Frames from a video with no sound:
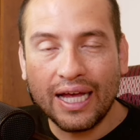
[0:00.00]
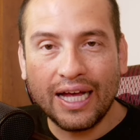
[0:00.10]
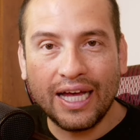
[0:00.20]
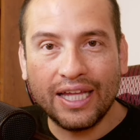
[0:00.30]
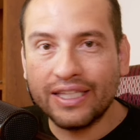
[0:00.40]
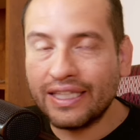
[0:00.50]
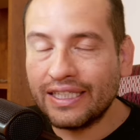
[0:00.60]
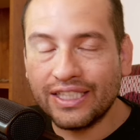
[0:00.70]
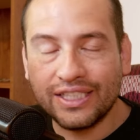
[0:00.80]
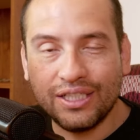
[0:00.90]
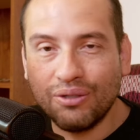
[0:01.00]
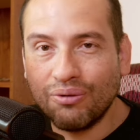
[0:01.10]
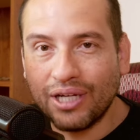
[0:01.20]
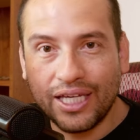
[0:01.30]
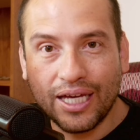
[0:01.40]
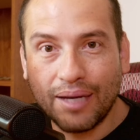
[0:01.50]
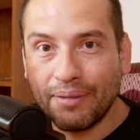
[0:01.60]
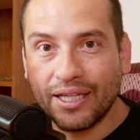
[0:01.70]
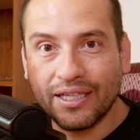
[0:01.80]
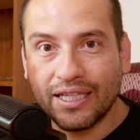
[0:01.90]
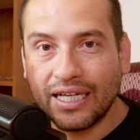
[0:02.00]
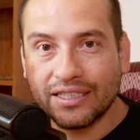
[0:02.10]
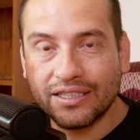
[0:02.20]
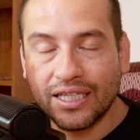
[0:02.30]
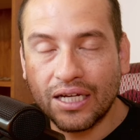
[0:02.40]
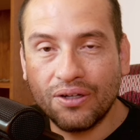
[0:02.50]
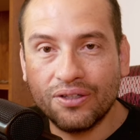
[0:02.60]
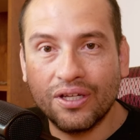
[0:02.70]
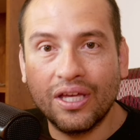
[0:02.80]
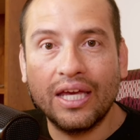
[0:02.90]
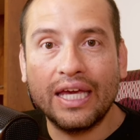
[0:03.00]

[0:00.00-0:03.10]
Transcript: And it happened at the last second.